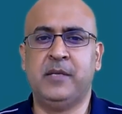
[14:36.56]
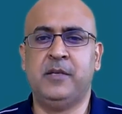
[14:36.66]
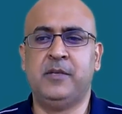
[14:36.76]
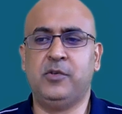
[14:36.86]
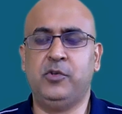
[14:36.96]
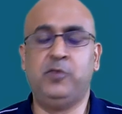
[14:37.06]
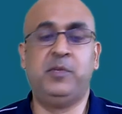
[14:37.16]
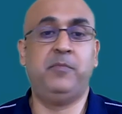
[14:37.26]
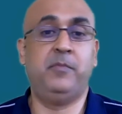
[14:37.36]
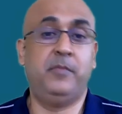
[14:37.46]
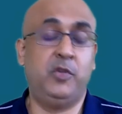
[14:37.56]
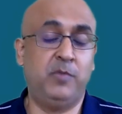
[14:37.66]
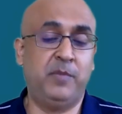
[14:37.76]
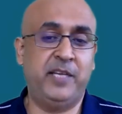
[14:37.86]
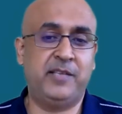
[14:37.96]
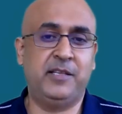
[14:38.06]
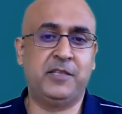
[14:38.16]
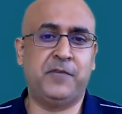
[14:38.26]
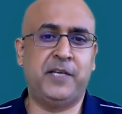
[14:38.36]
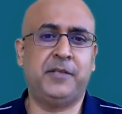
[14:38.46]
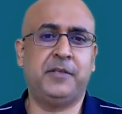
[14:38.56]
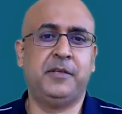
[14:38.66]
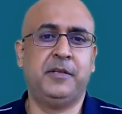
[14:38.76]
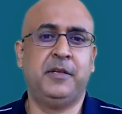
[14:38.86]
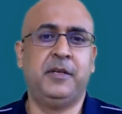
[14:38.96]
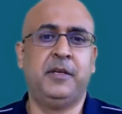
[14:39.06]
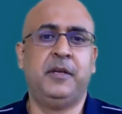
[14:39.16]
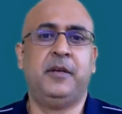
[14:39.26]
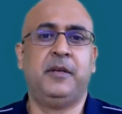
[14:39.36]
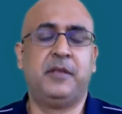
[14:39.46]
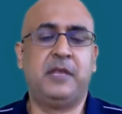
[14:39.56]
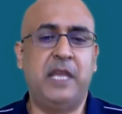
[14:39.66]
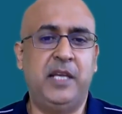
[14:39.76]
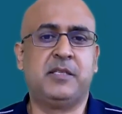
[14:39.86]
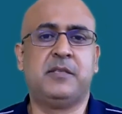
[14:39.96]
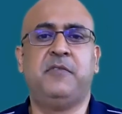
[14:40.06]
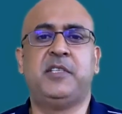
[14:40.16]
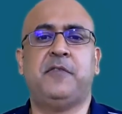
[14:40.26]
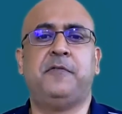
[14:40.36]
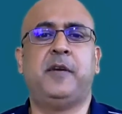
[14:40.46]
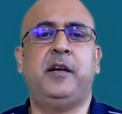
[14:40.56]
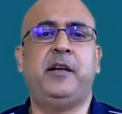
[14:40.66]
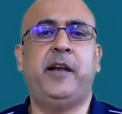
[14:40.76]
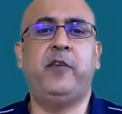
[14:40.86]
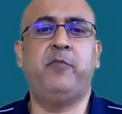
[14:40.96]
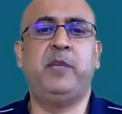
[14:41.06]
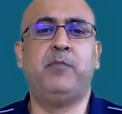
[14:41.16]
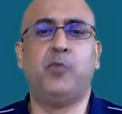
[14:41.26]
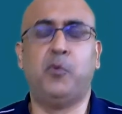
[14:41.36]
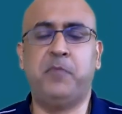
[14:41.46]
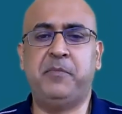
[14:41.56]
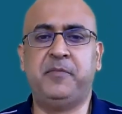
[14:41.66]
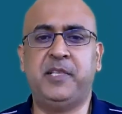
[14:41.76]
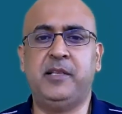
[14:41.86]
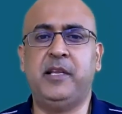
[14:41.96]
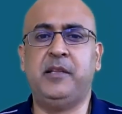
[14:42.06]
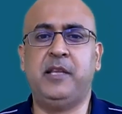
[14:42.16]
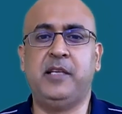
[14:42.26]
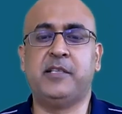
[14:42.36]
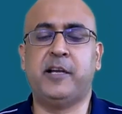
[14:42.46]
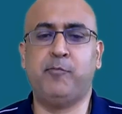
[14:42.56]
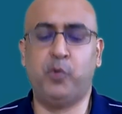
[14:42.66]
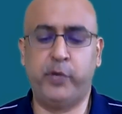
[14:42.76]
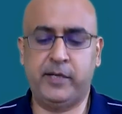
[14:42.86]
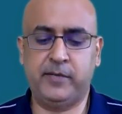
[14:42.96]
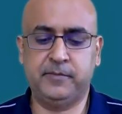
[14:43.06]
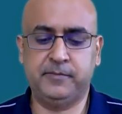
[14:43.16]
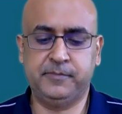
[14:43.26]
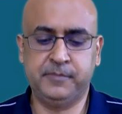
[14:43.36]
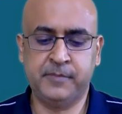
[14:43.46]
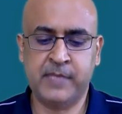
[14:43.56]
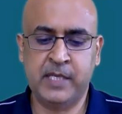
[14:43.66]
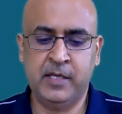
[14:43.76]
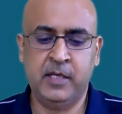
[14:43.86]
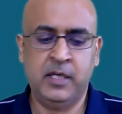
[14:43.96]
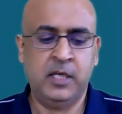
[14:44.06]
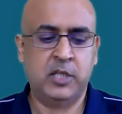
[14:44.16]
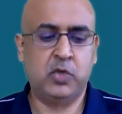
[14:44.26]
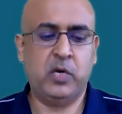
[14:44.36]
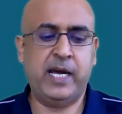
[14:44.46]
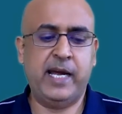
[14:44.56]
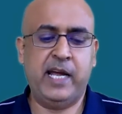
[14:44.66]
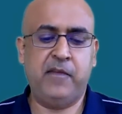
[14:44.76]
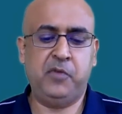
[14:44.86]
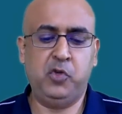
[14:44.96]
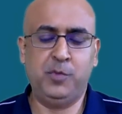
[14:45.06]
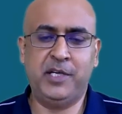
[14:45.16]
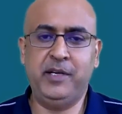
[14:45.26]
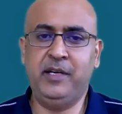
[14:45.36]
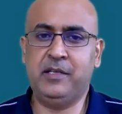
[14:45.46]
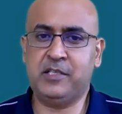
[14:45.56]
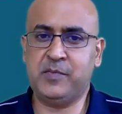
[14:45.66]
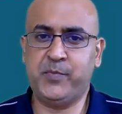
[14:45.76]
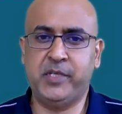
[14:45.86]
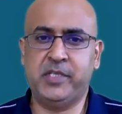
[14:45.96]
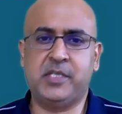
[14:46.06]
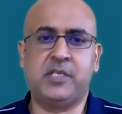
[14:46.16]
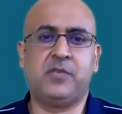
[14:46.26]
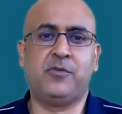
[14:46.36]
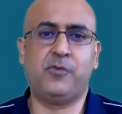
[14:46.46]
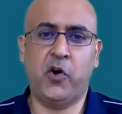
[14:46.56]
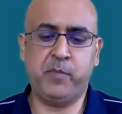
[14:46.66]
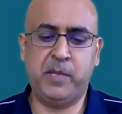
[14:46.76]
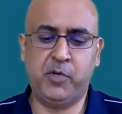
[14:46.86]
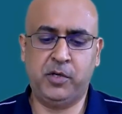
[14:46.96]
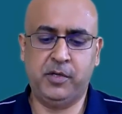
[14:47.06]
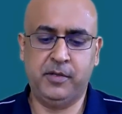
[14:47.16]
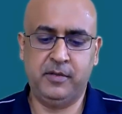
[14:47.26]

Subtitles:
So humor makes things fun. Things which are fun tend to be more memorable than things that are boring. So I have humor interspersed throughout my book.